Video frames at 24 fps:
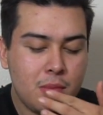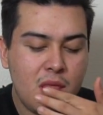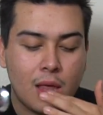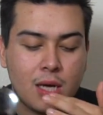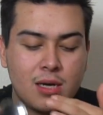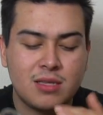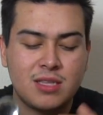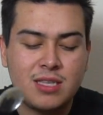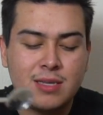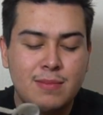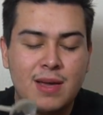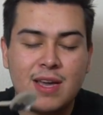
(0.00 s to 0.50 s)

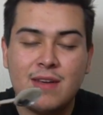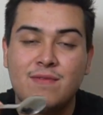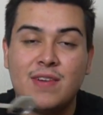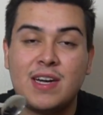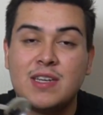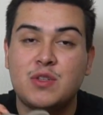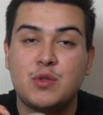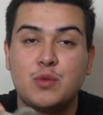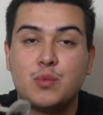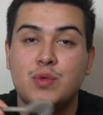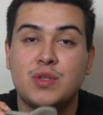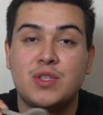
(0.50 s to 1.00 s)
Good thing my
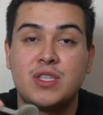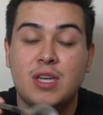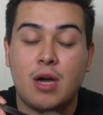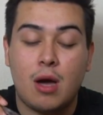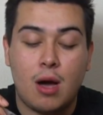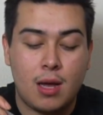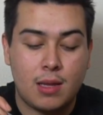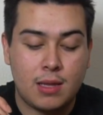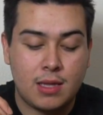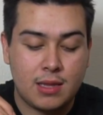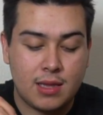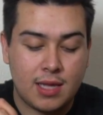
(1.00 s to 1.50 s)
advisor wasn't
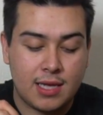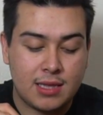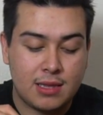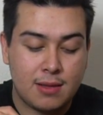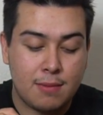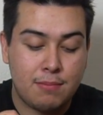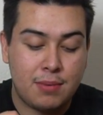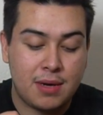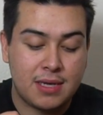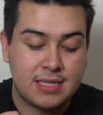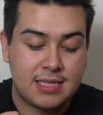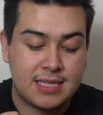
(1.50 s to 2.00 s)
on like the
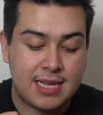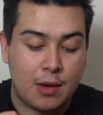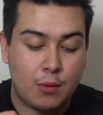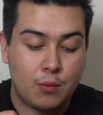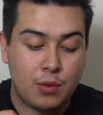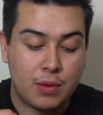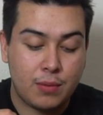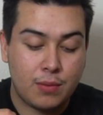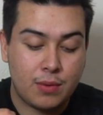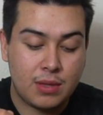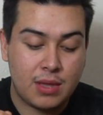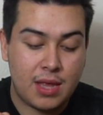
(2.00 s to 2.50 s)
bus that
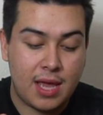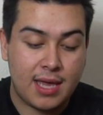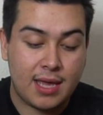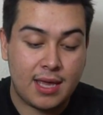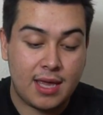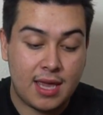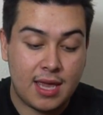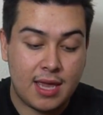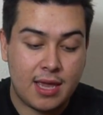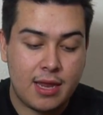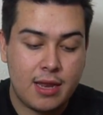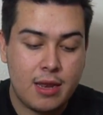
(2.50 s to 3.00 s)
we were
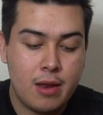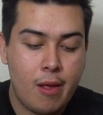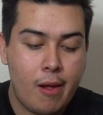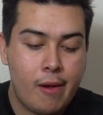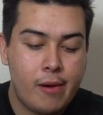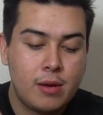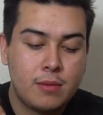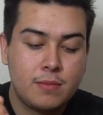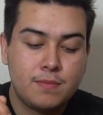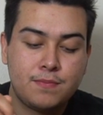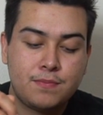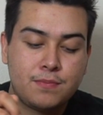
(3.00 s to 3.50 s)
like in,
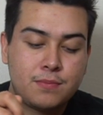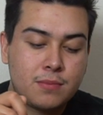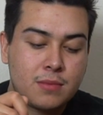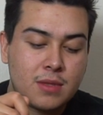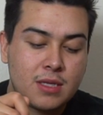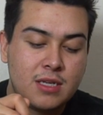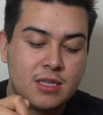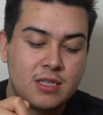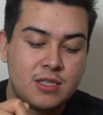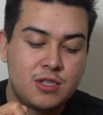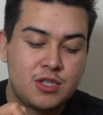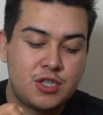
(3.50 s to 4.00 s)

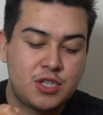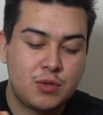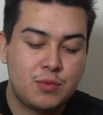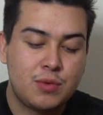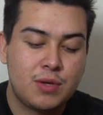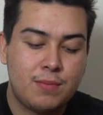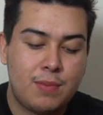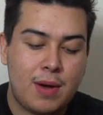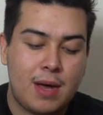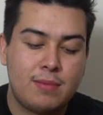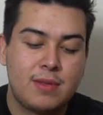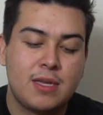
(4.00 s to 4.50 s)
because she would
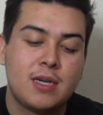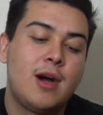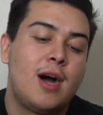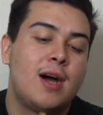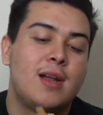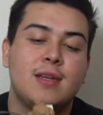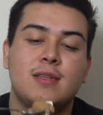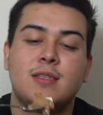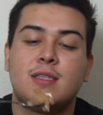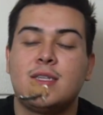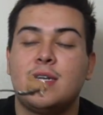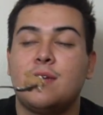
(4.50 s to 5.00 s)
have probably
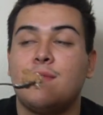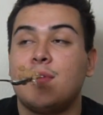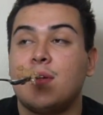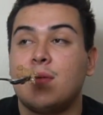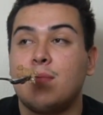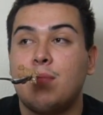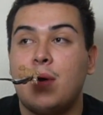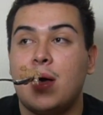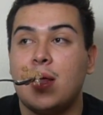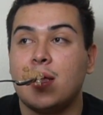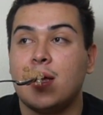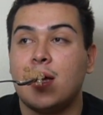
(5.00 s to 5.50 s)
caught us and I would
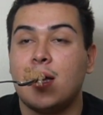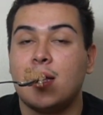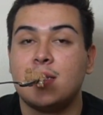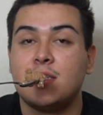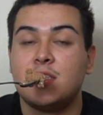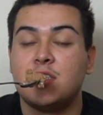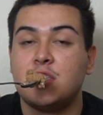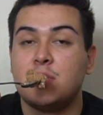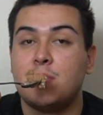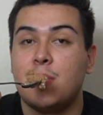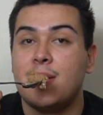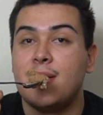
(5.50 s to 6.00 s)
have probably gotten
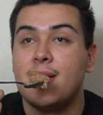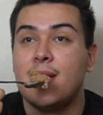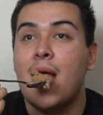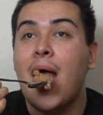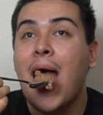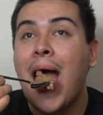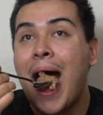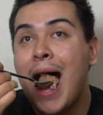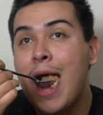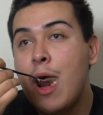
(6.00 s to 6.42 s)
suspended.